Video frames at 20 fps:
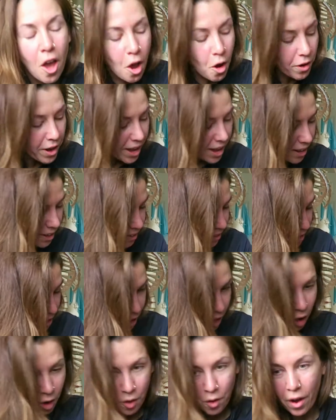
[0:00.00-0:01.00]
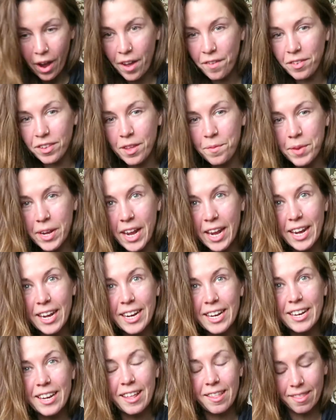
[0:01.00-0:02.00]
Okay, so I've
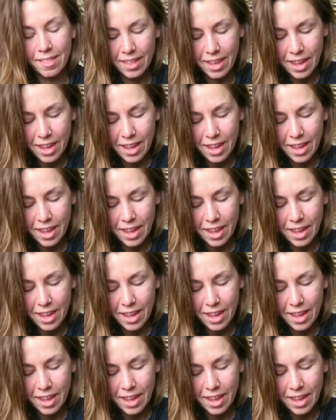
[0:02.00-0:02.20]
eliminated